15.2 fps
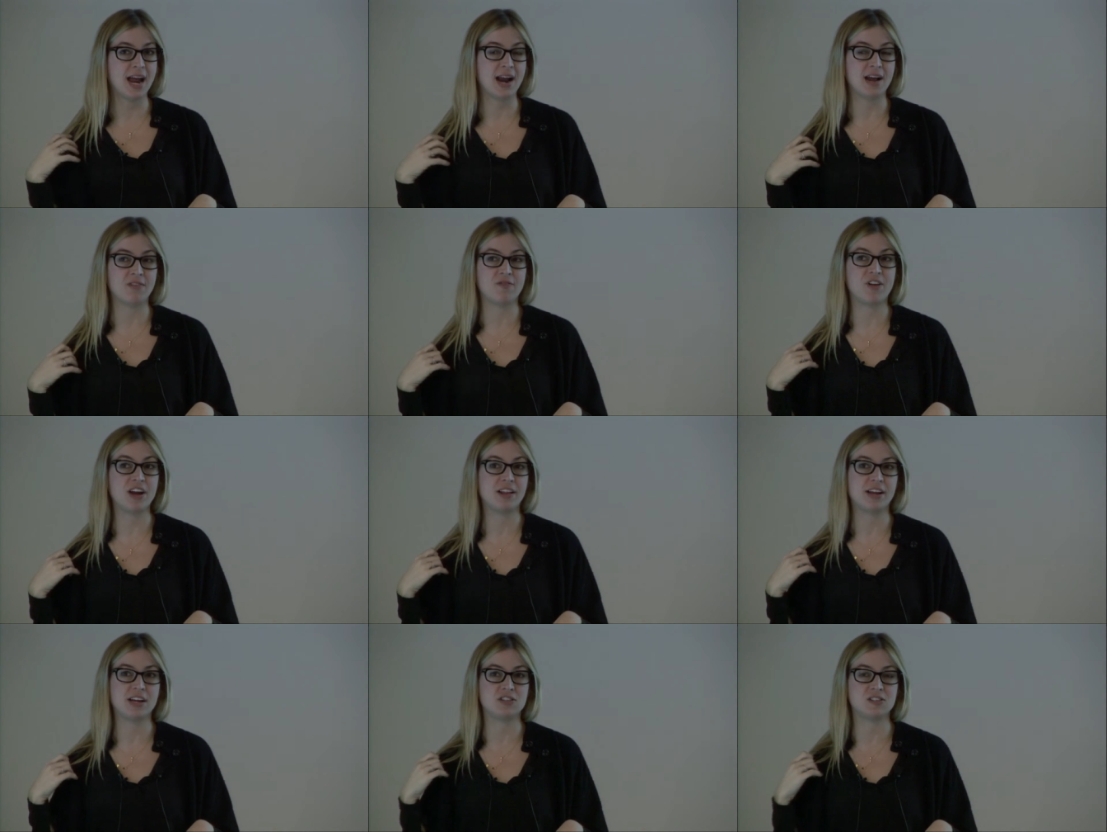And I
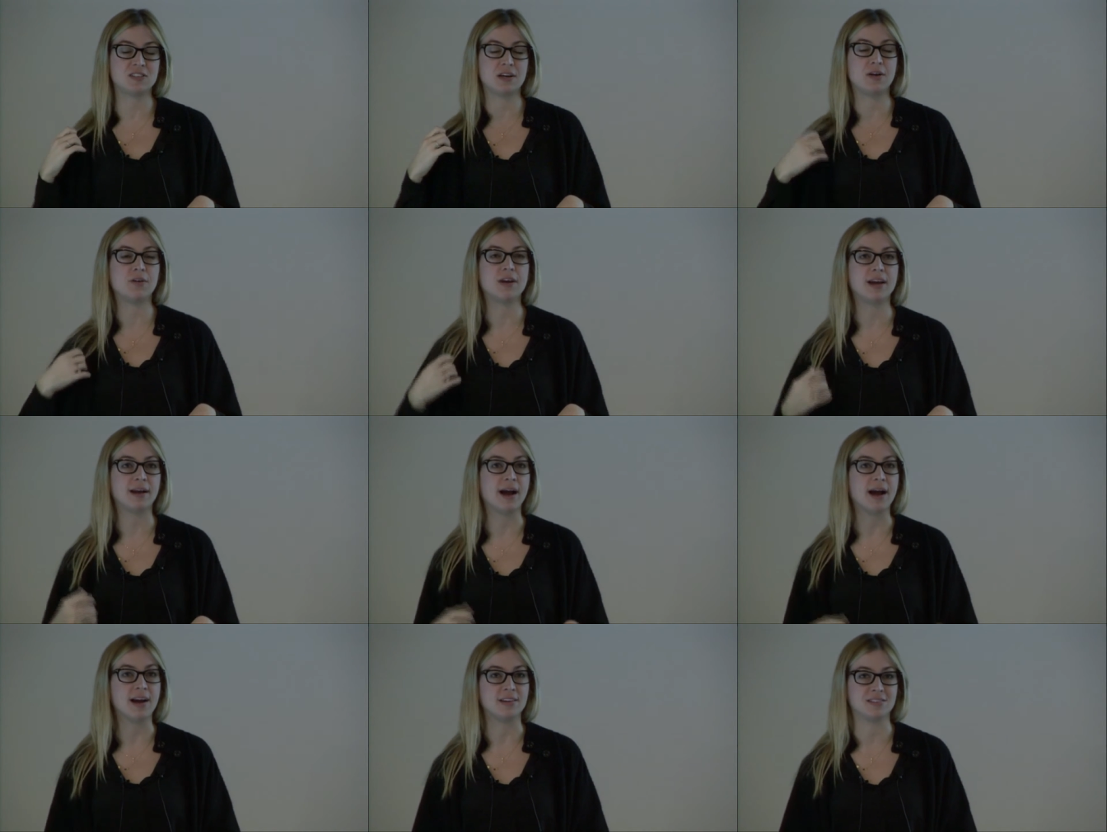finally I just said, okay
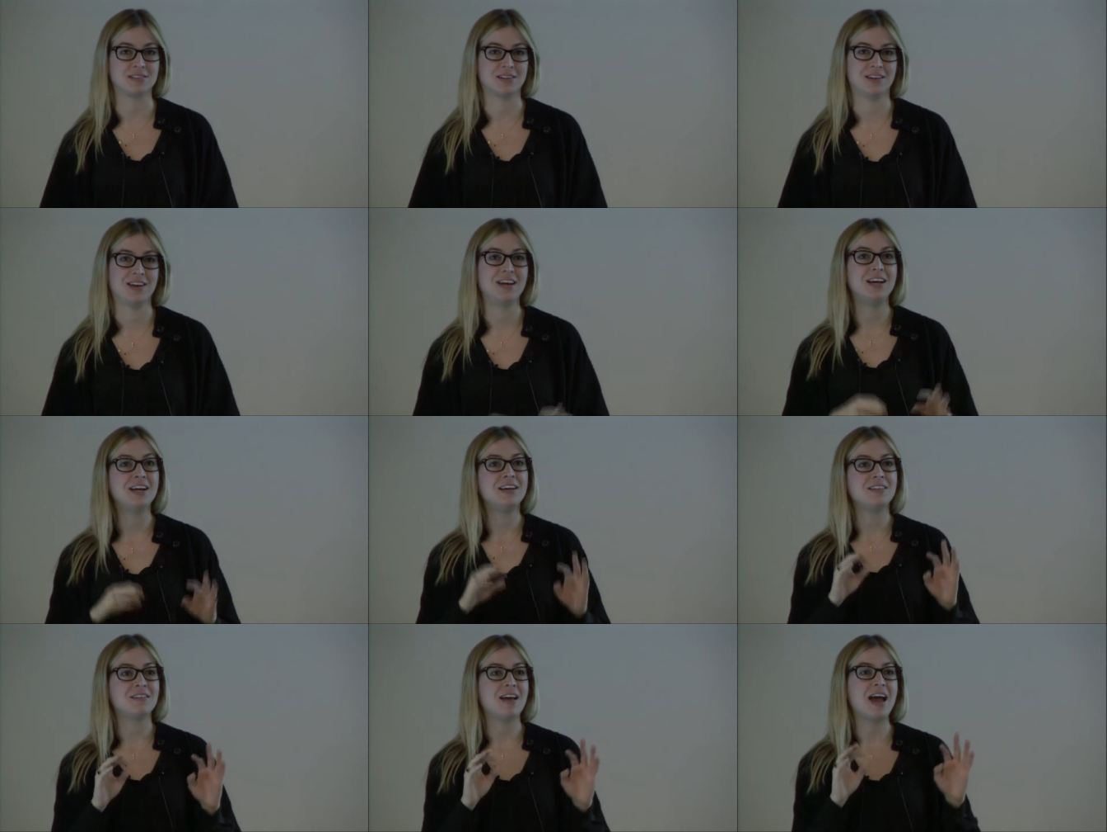guys,
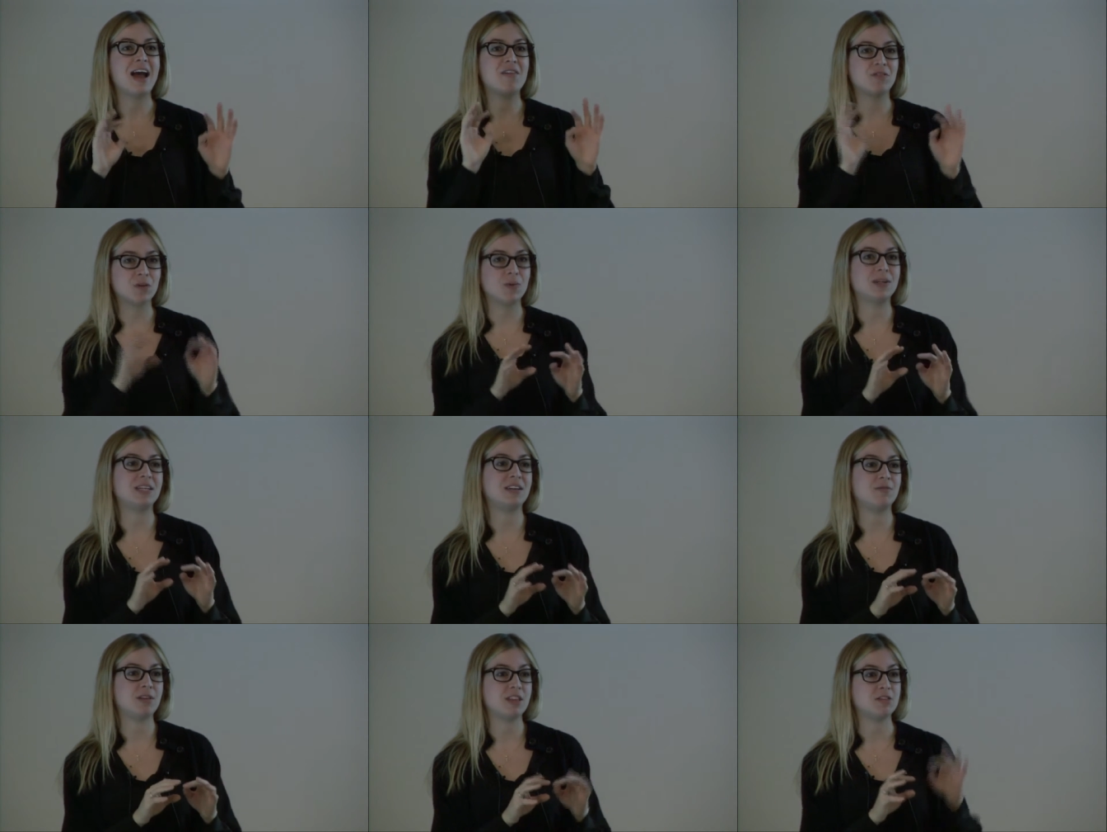everyone
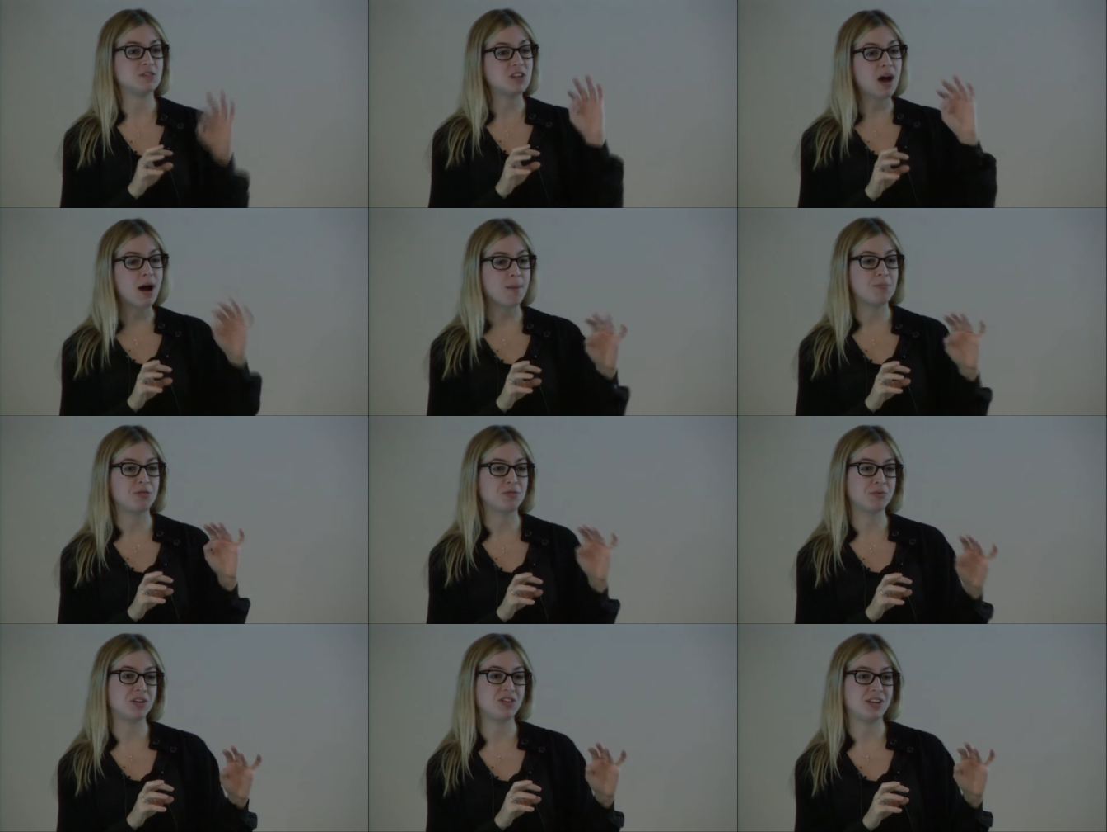give me their top
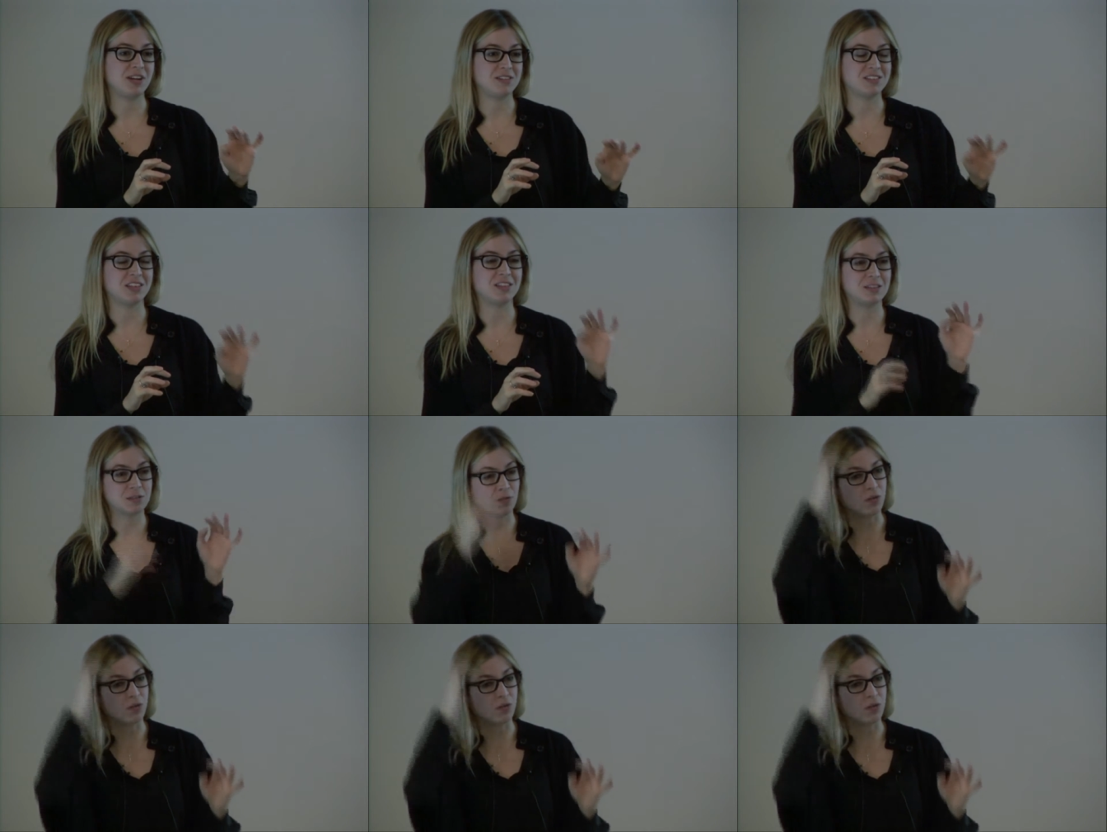three things that this